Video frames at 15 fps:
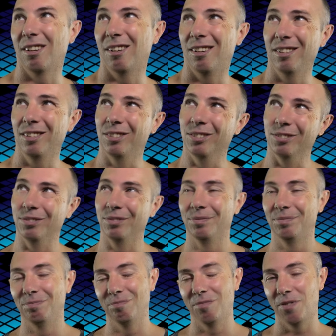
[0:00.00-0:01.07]
kind of
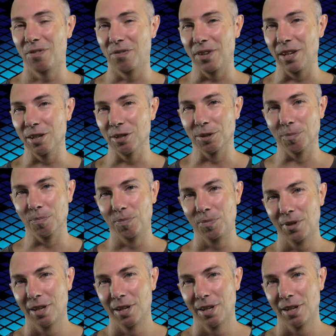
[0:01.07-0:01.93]
feel